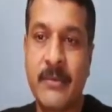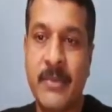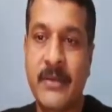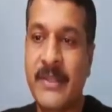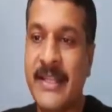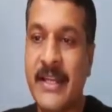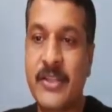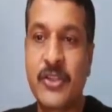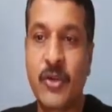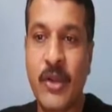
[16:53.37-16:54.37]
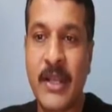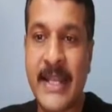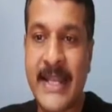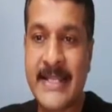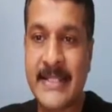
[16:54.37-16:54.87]
in between that 0,
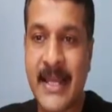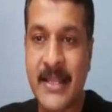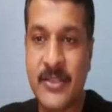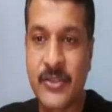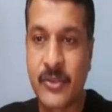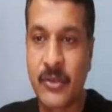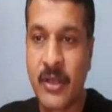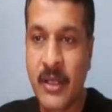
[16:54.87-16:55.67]
less than 0.